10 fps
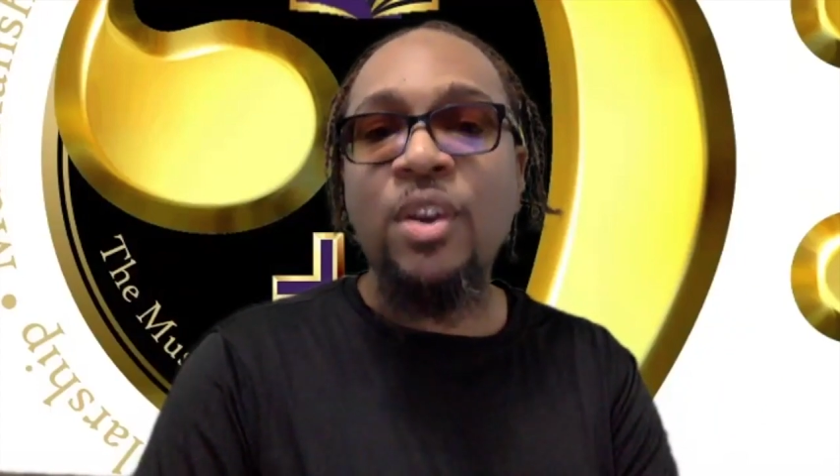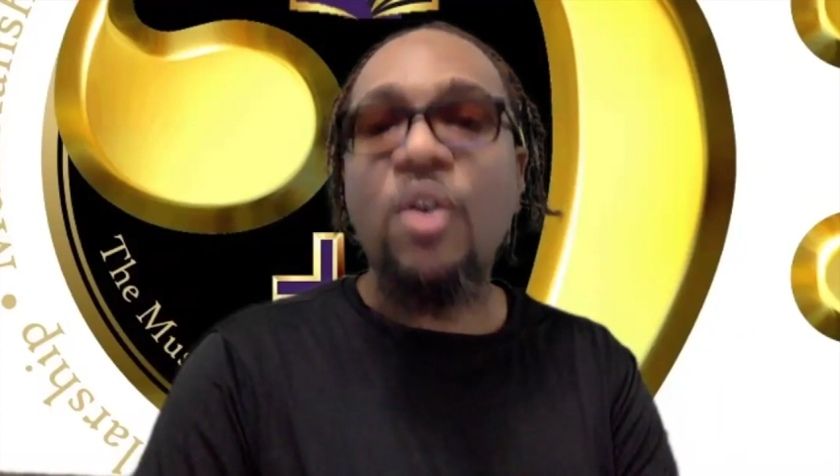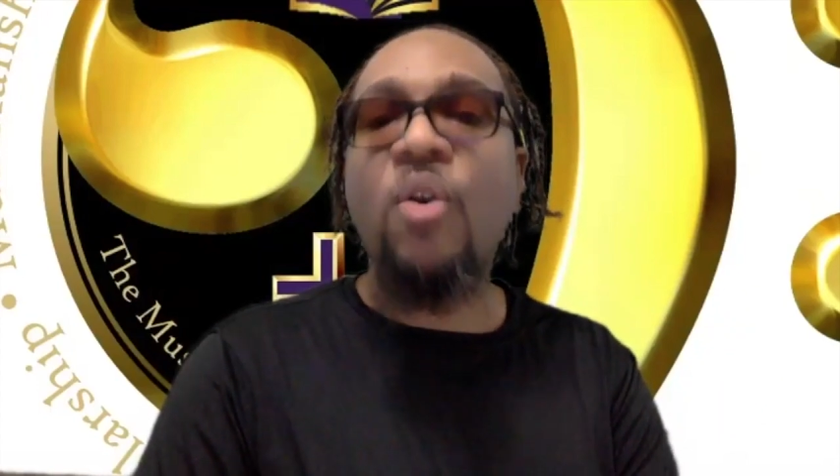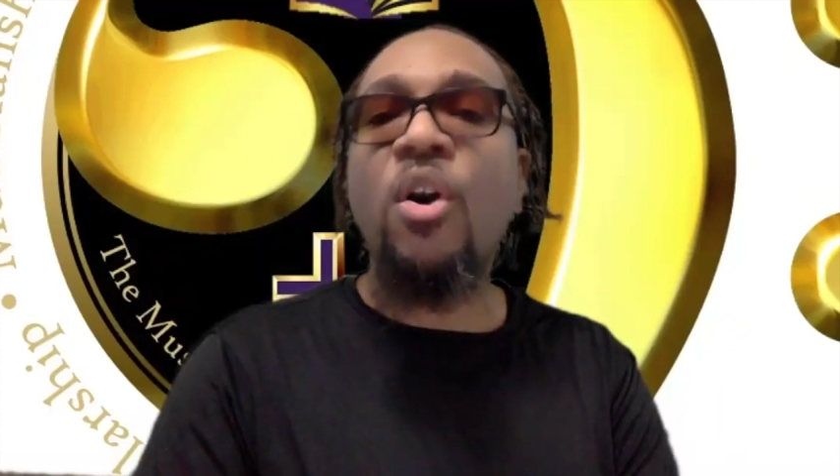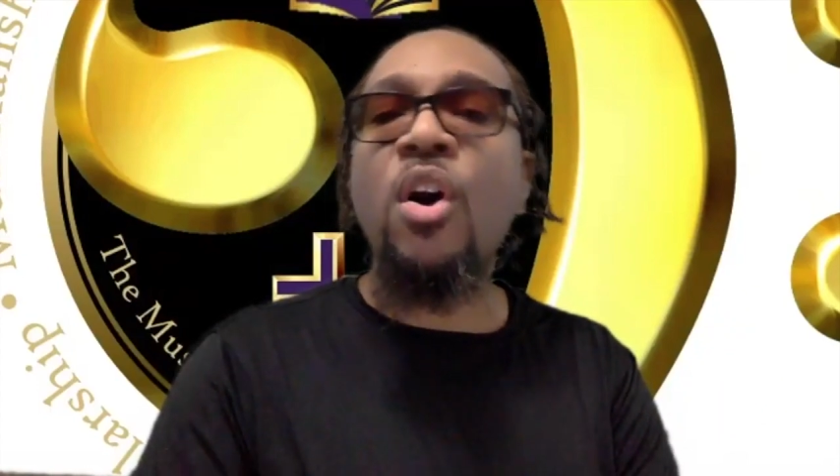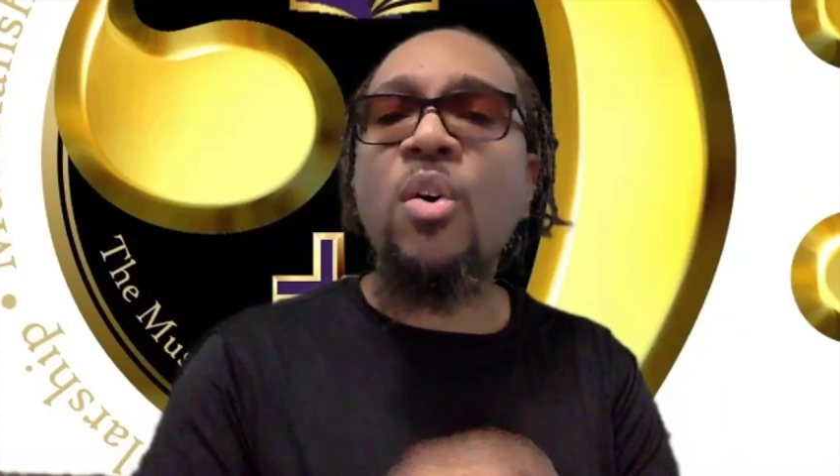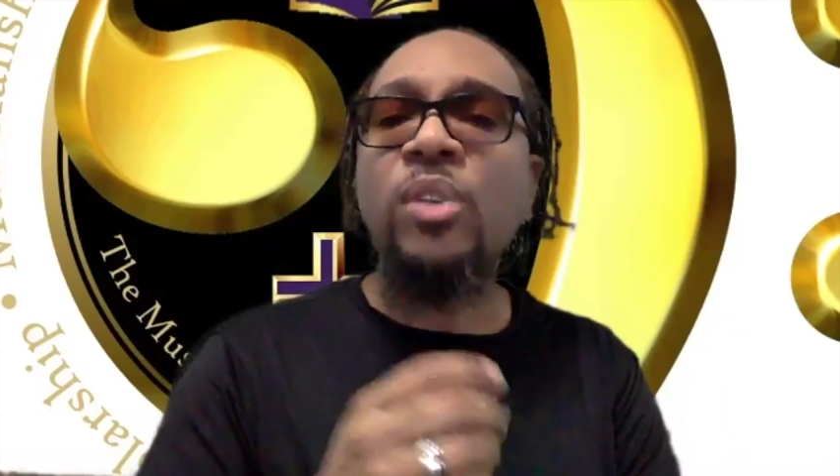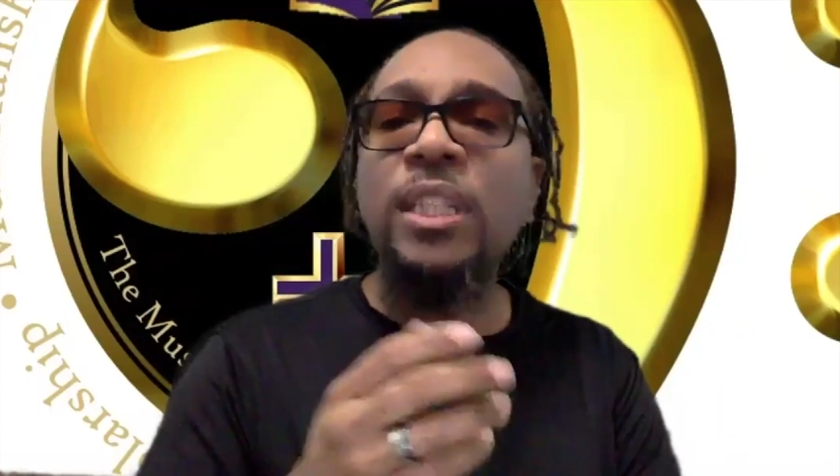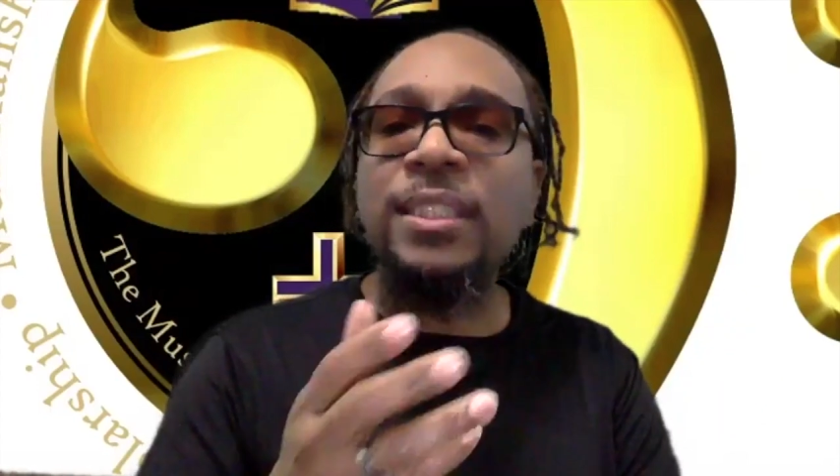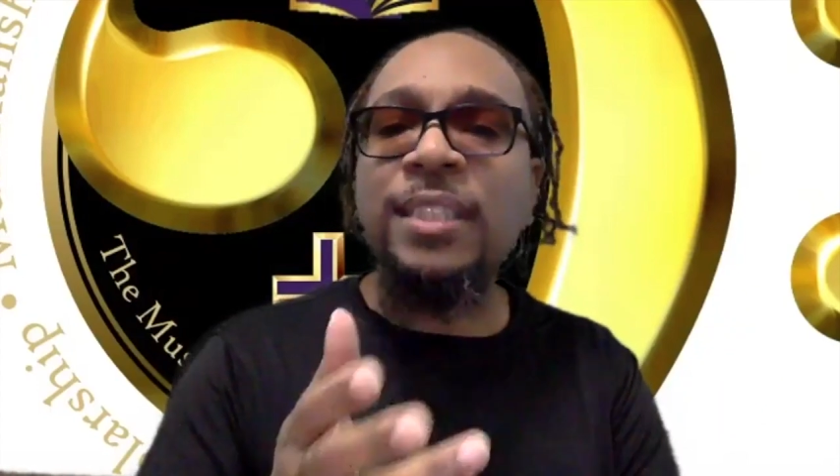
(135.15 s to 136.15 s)
or
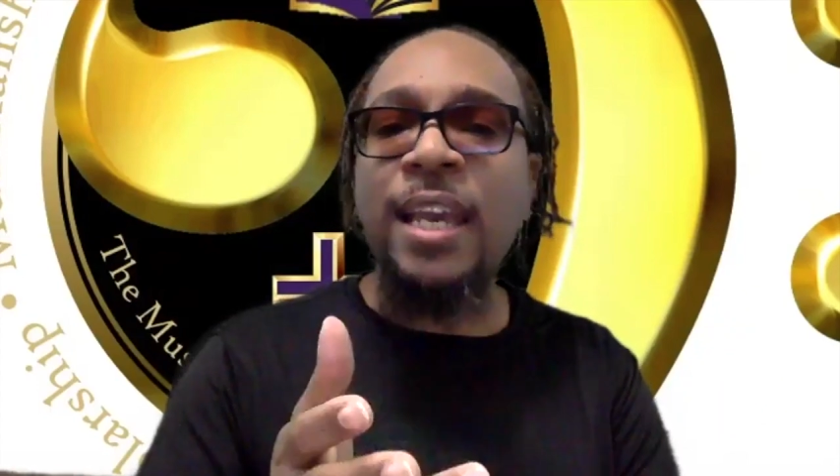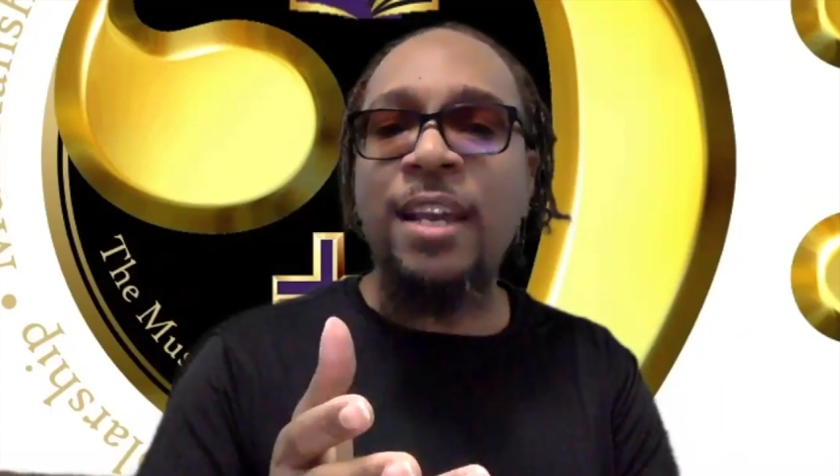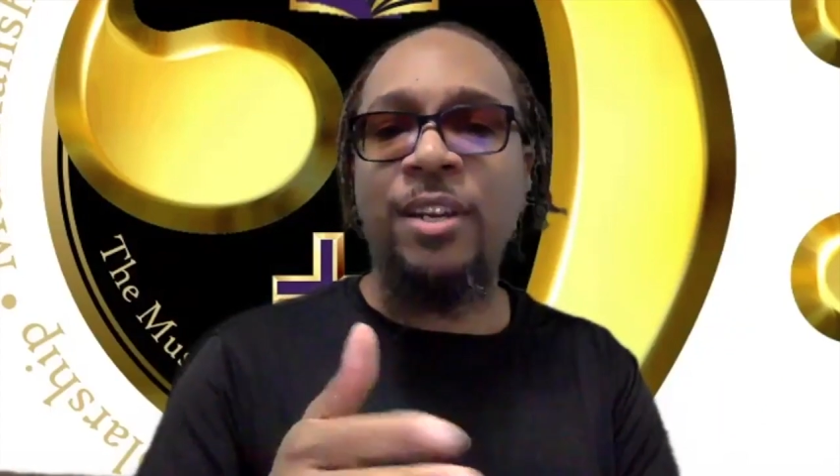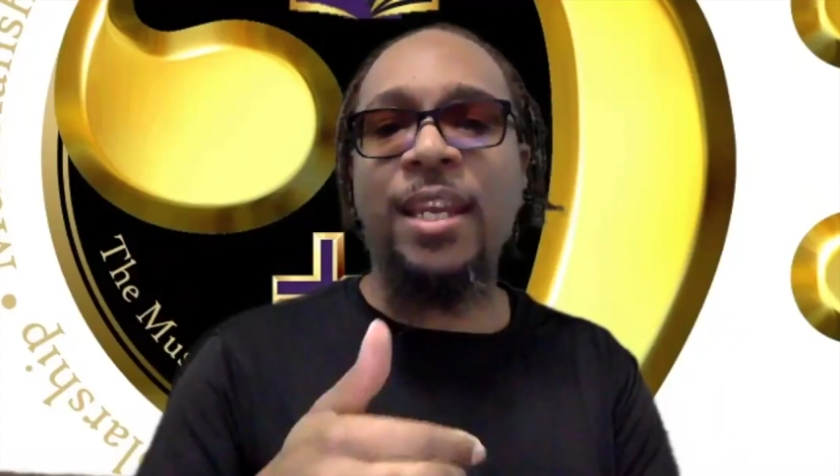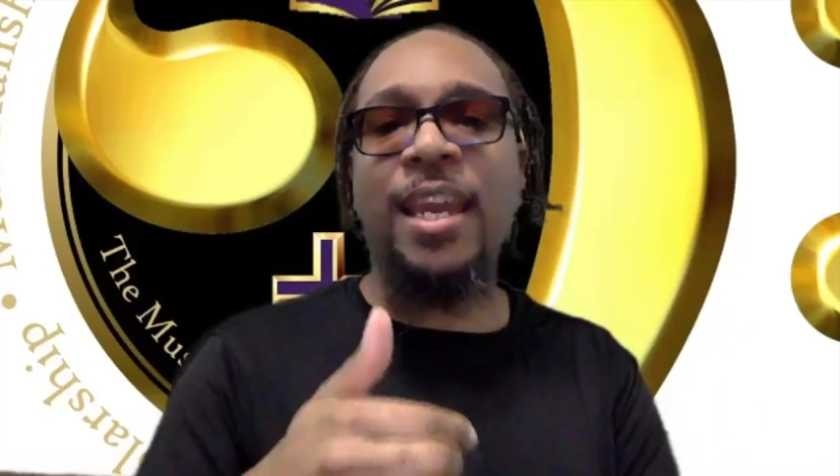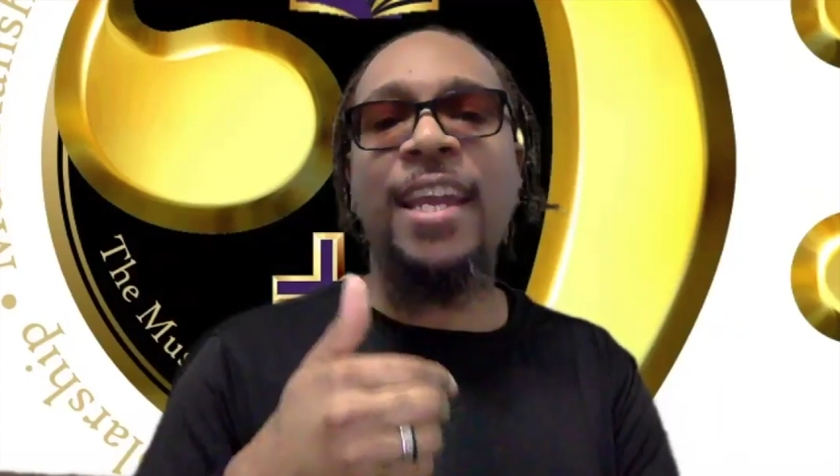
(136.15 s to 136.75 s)
Holy Saturday